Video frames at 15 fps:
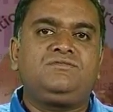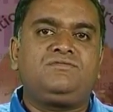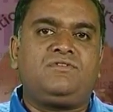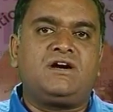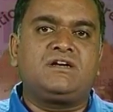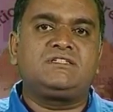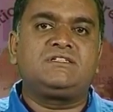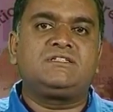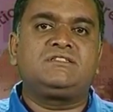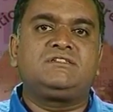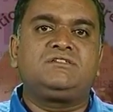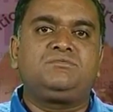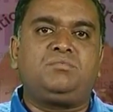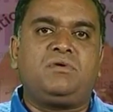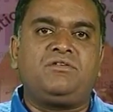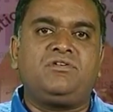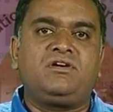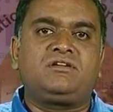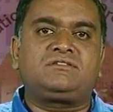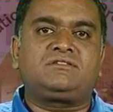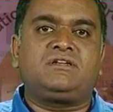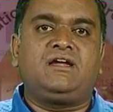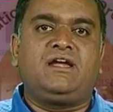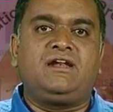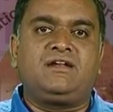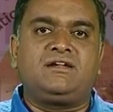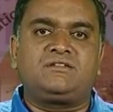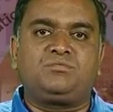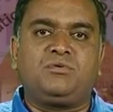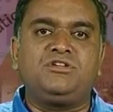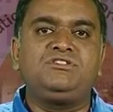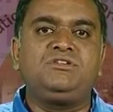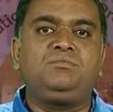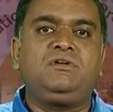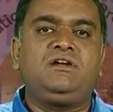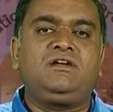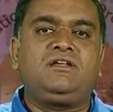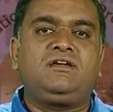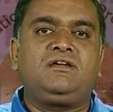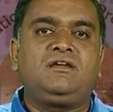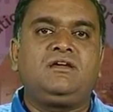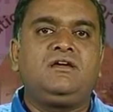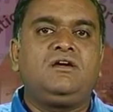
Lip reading: functions, powers and responsibility